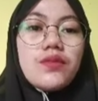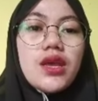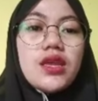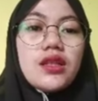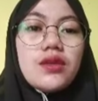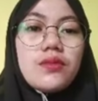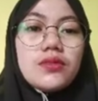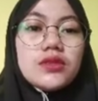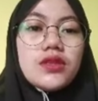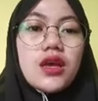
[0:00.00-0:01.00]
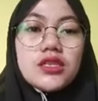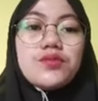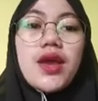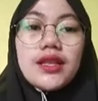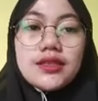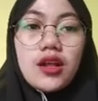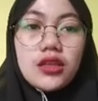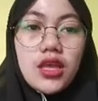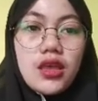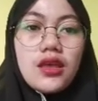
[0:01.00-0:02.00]
by
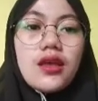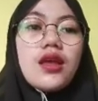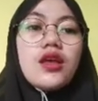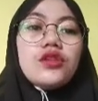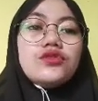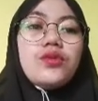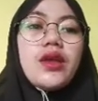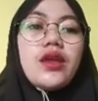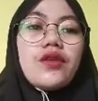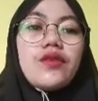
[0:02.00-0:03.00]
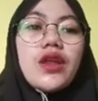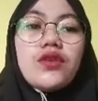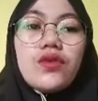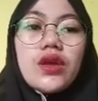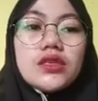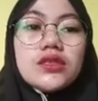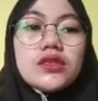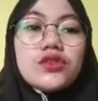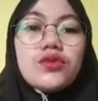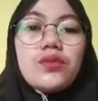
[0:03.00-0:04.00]
talking, to make a request,
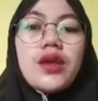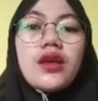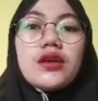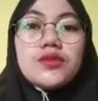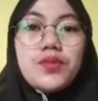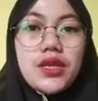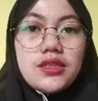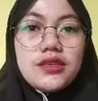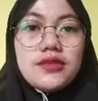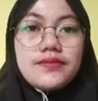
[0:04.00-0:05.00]
to make a speech.